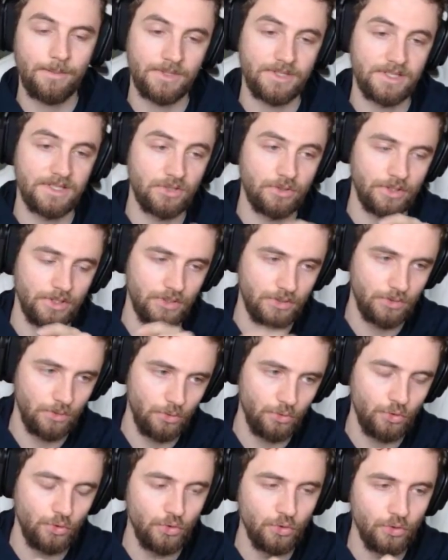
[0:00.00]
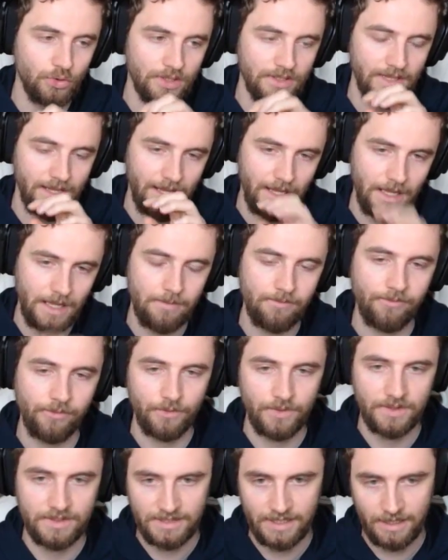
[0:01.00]
this is going to do. You can aim for
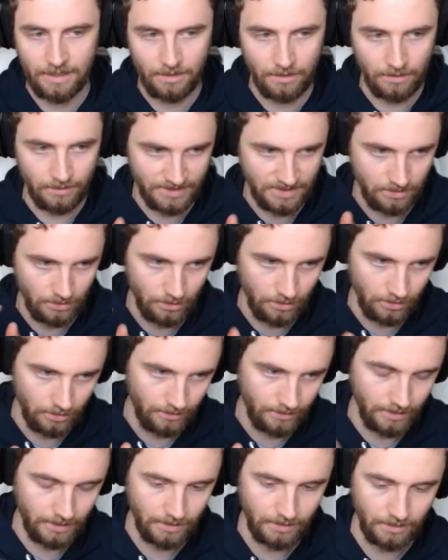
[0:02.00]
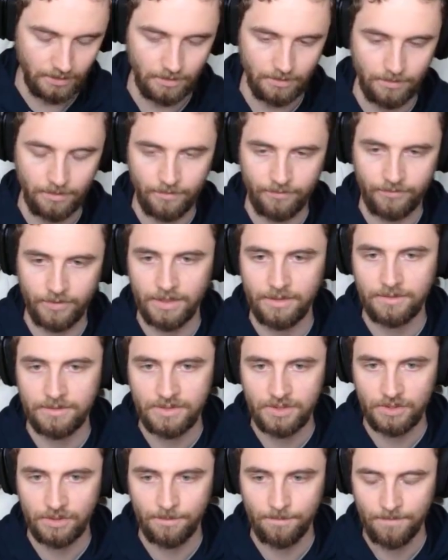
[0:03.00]
the tail, the stern, or the
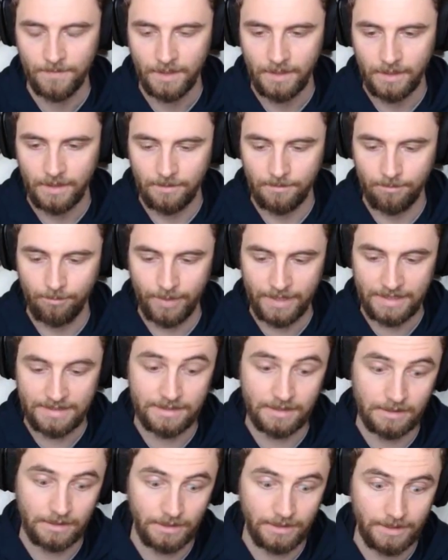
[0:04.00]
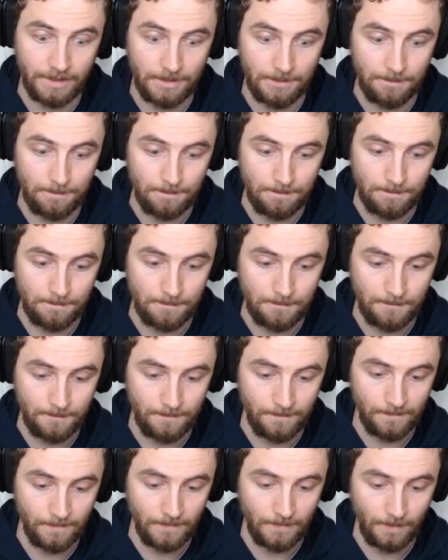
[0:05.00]
front to basically
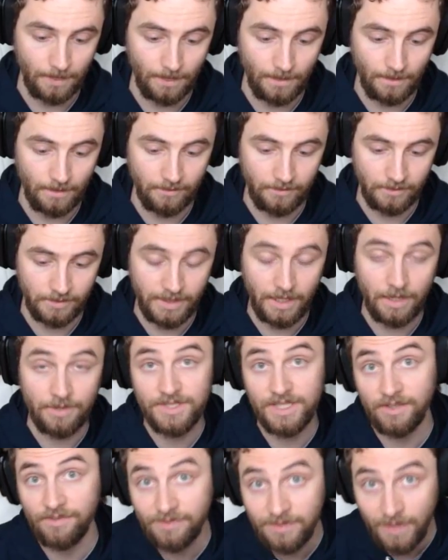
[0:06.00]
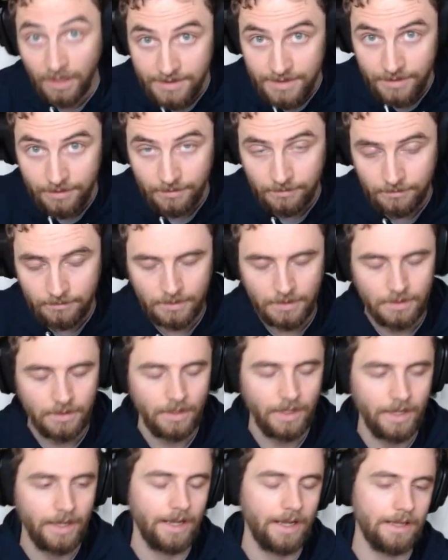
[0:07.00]
guarantee a flood.
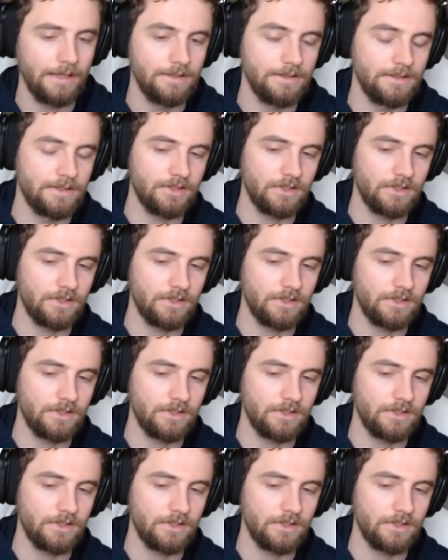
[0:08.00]
And